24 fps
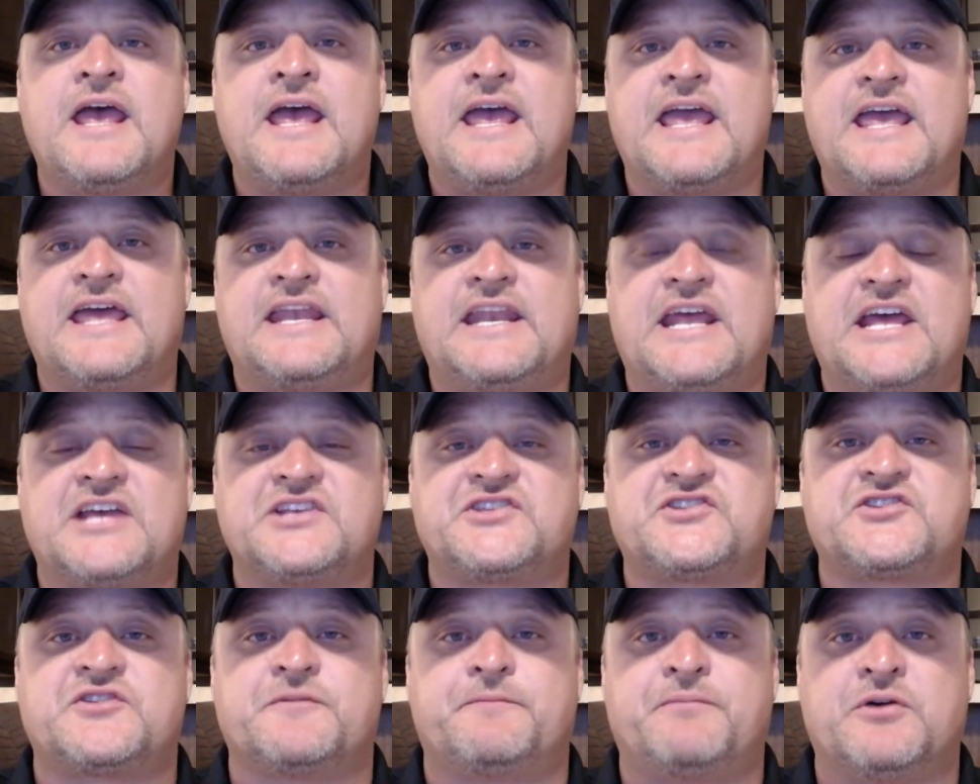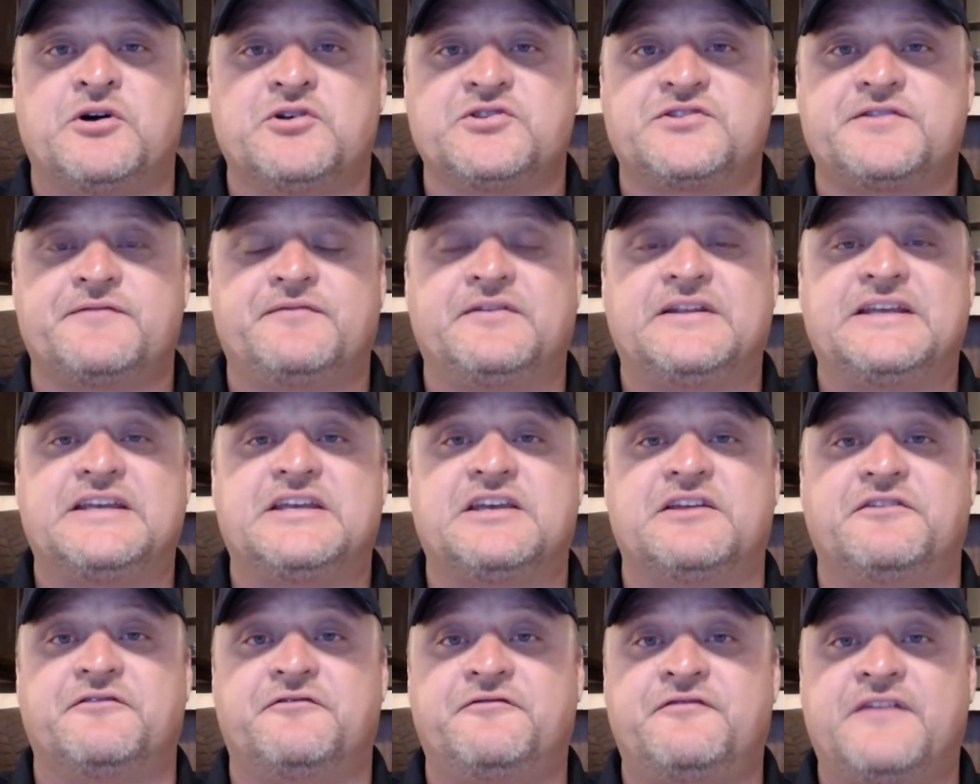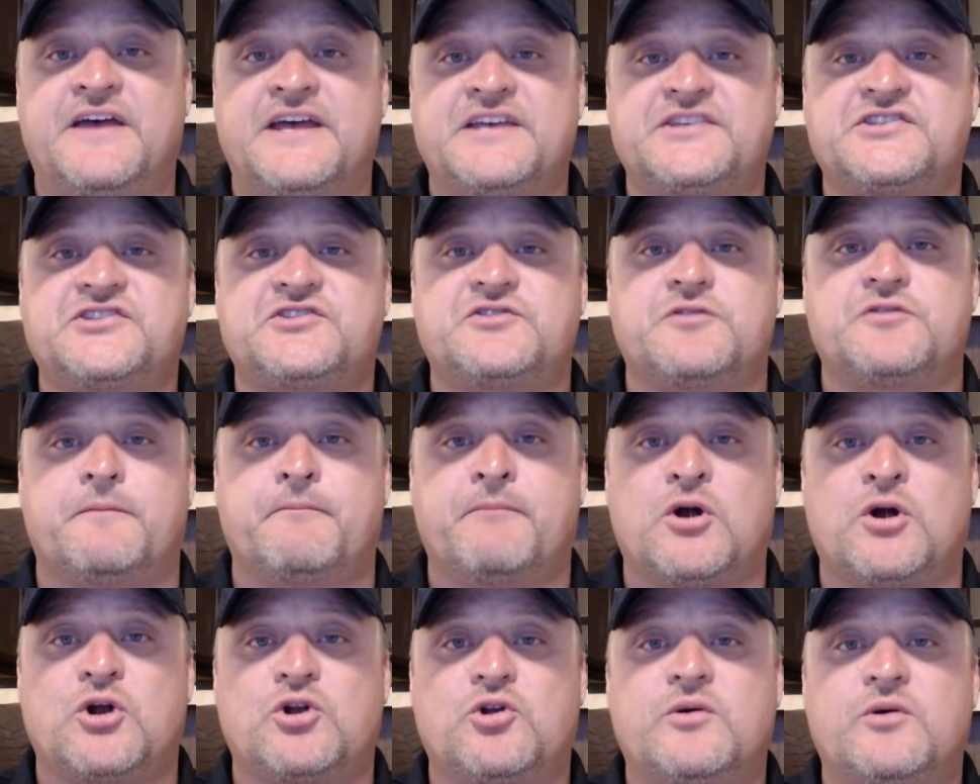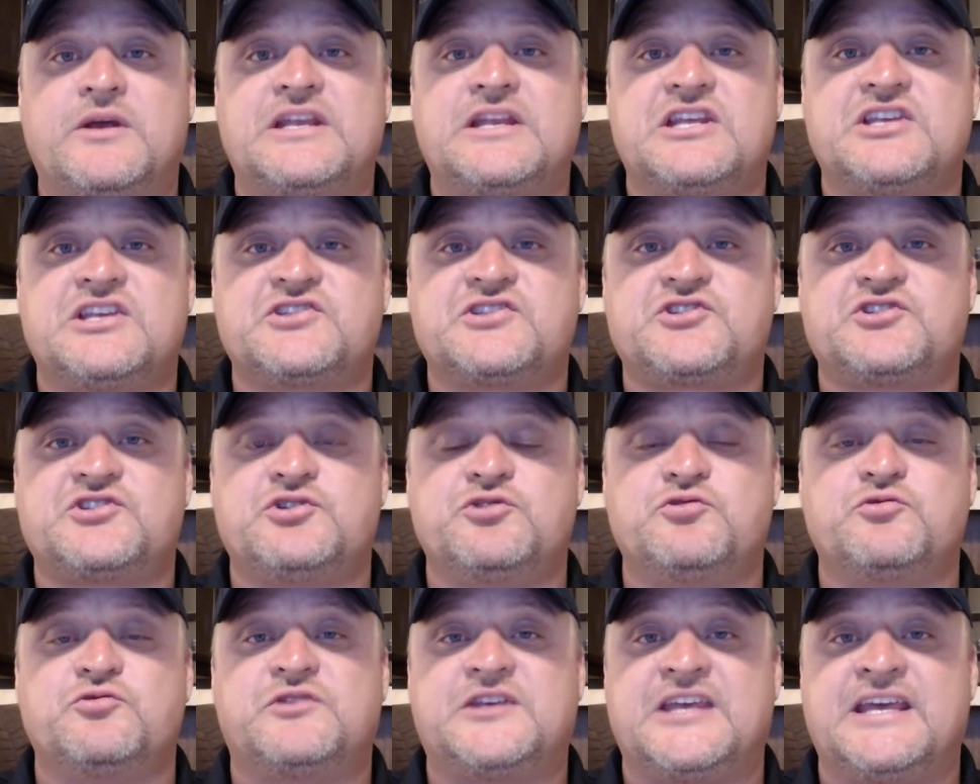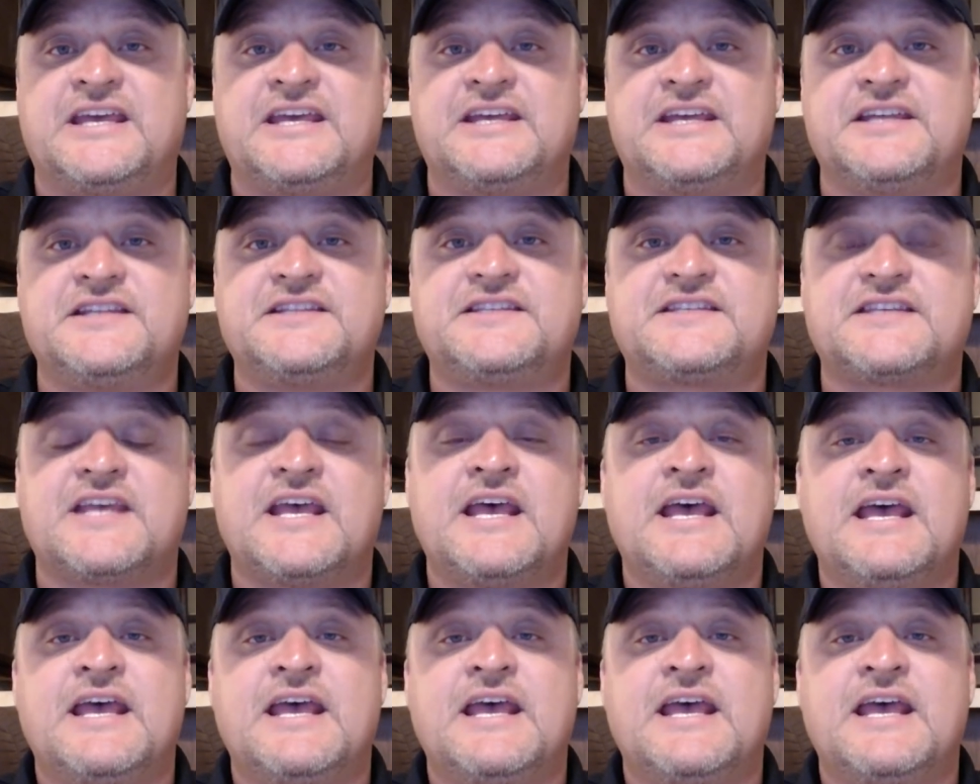and has supposedly confessed to murdering his two kids